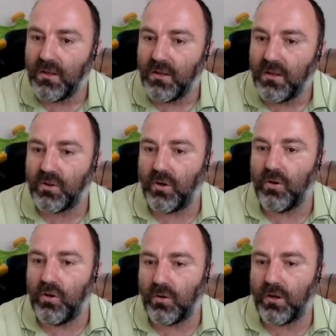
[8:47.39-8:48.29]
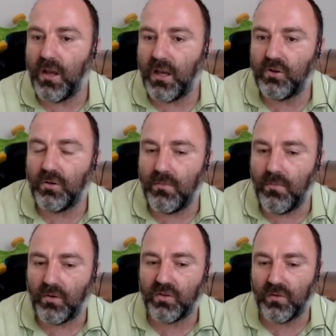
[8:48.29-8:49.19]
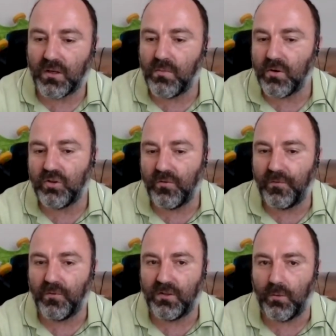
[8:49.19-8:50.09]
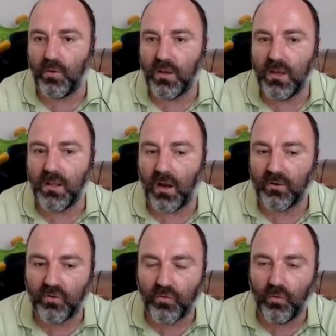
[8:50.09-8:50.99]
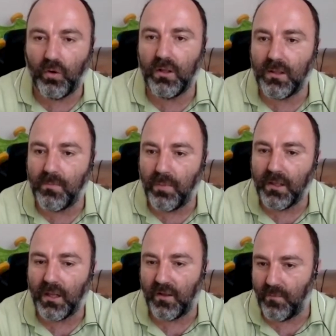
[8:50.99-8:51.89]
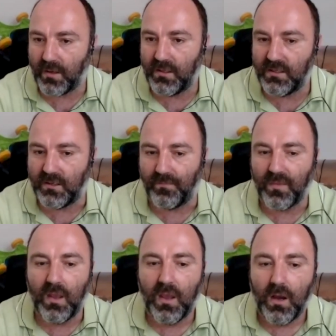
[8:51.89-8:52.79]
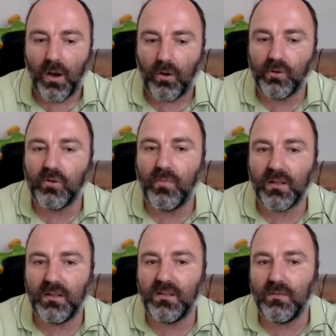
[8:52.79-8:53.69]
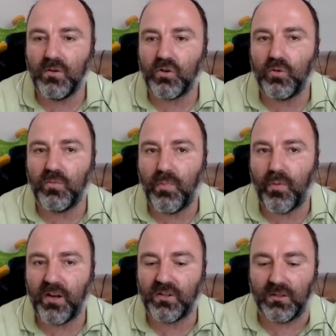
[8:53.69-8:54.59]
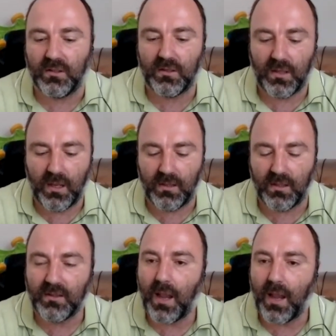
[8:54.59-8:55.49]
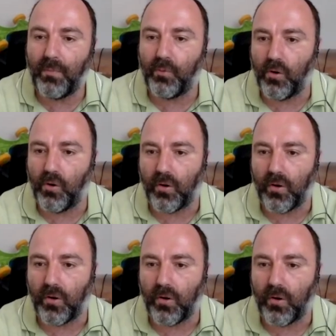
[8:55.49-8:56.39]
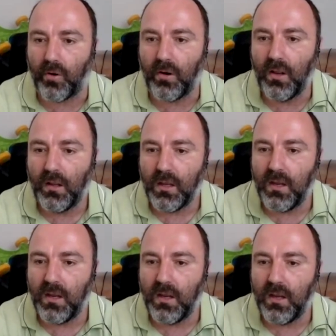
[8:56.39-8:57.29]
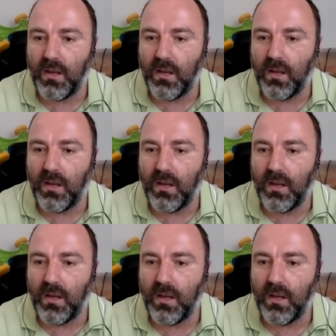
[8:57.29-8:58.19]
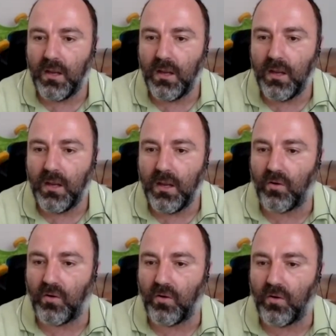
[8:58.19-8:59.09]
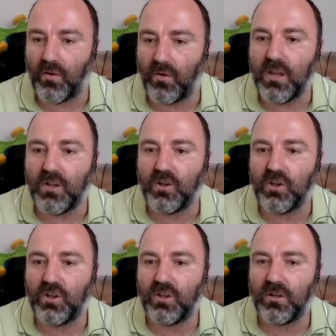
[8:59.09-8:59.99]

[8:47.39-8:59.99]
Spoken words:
So you can actually, most of the commercial foods that we eat are truly depleted of magnesium. Also, magnesium used to be present in the tap water in most cities across the United States.